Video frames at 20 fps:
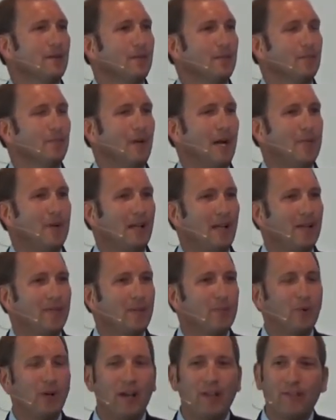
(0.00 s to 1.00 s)
My
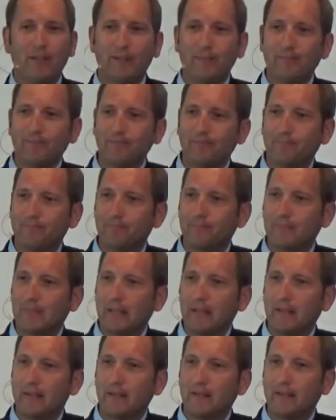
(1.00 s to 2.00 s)
beloved brethren,
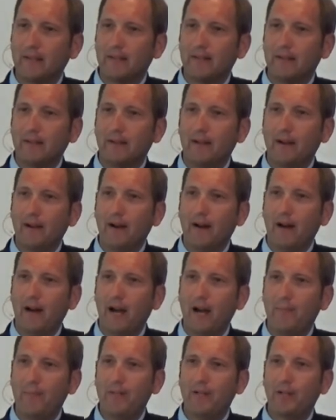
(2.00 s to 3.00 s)

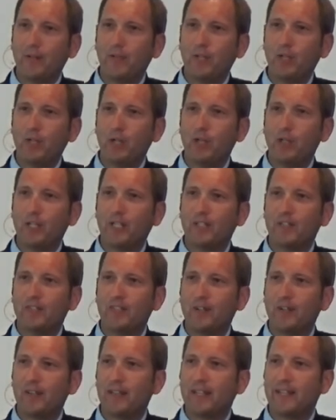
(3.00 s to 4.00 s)
I appeal to you to
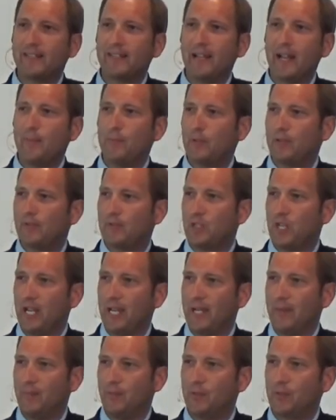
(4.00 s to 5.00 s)
consider the example of
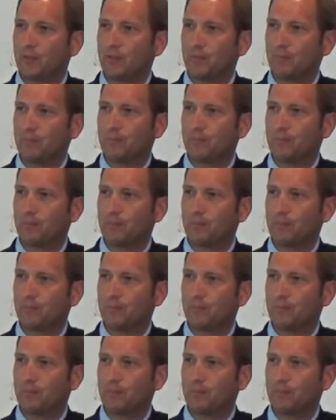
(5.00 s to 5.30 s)
James.